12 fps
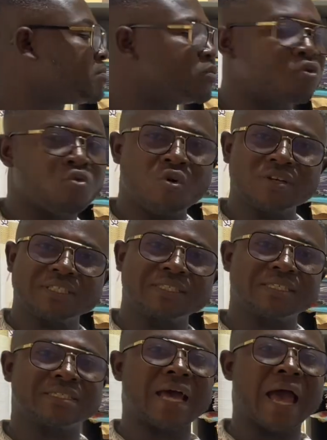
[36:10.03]
because it
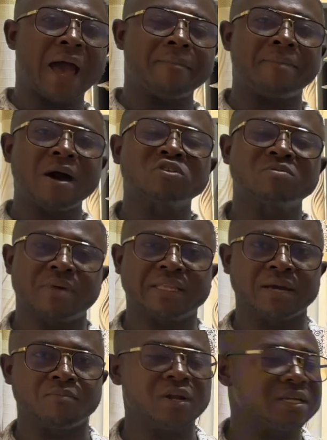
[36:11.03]
is about
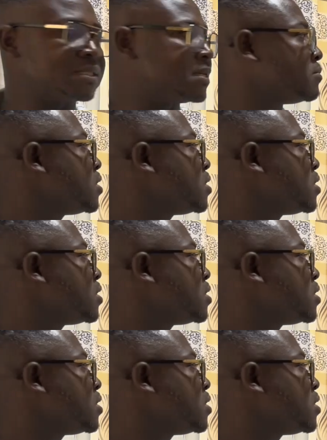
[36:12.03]
metabolism,